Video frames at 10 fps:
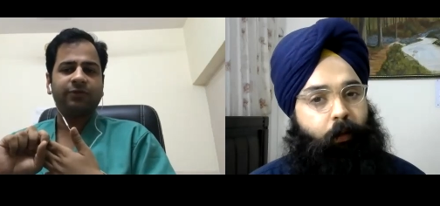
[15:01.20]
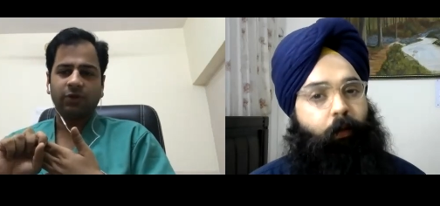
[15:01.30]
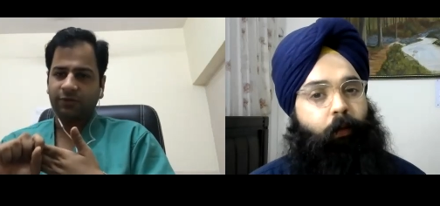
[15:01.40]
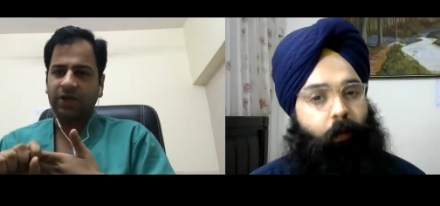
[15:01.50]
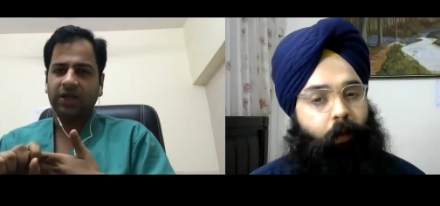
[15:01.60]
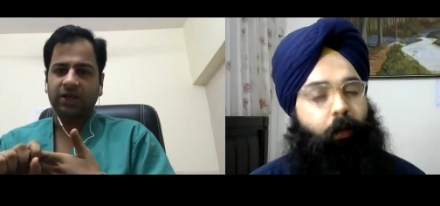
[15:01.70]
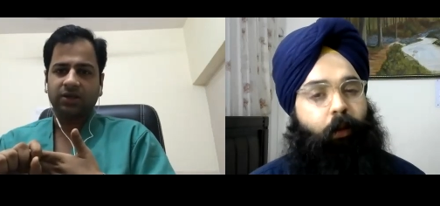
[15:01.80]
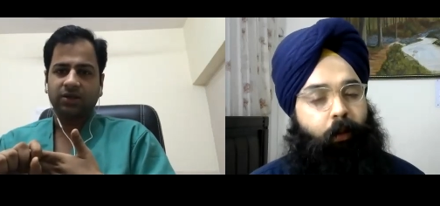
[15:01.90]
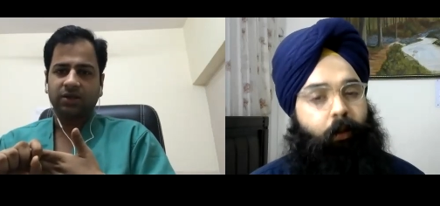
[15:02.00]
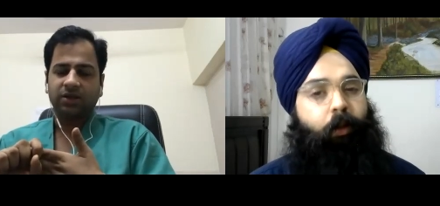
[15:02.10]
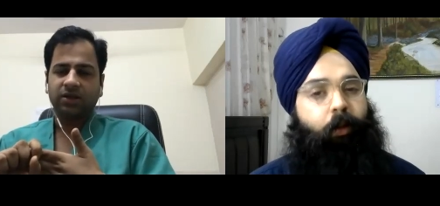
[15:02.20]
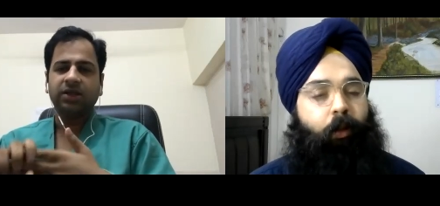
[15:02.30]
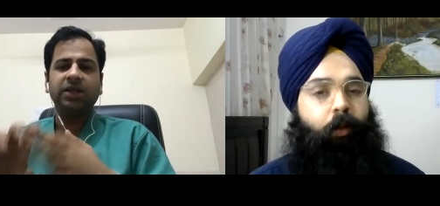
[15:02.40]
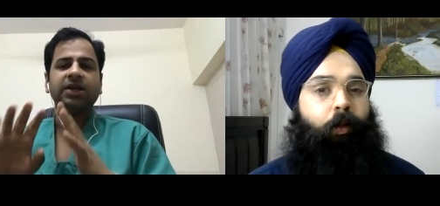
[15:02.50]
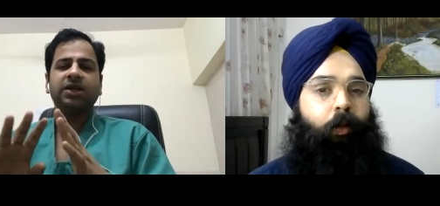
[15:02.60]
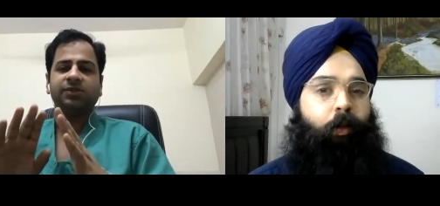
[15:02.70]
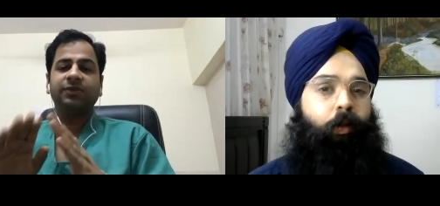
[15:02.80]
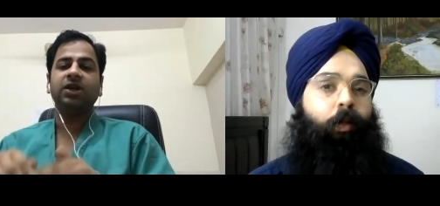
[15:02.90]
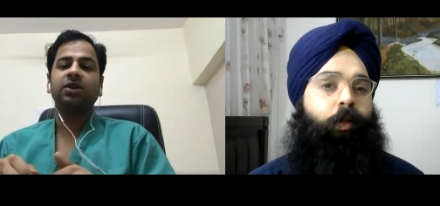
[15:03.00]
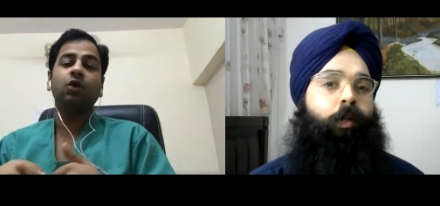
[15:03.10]
Speaker 1: are fulfilling, then yes, we
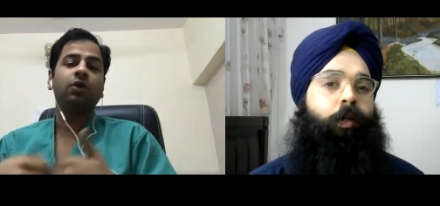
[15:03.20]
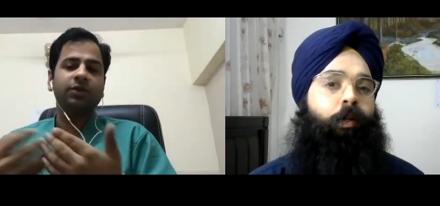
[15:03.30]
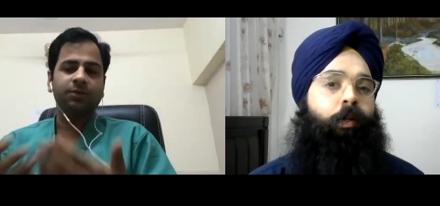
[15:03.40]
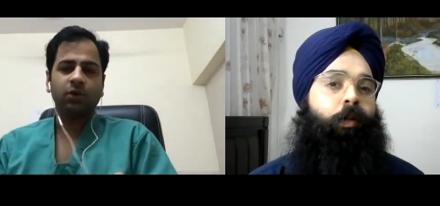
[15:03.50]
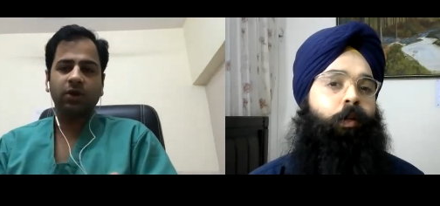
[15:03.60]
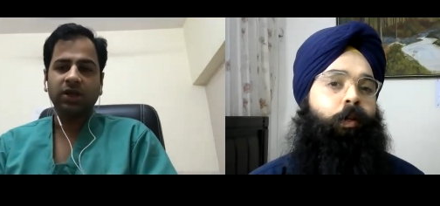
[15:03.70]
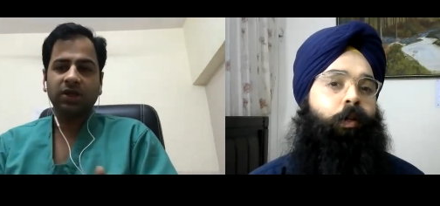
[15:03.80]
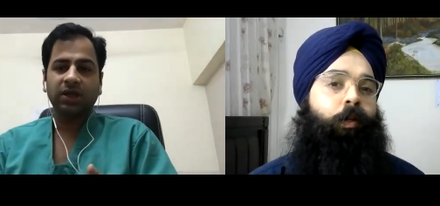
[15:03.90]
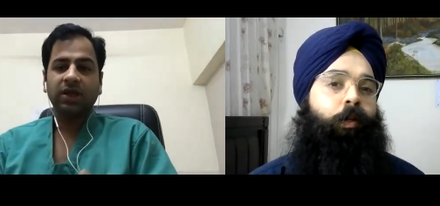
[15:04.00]
can go with proning.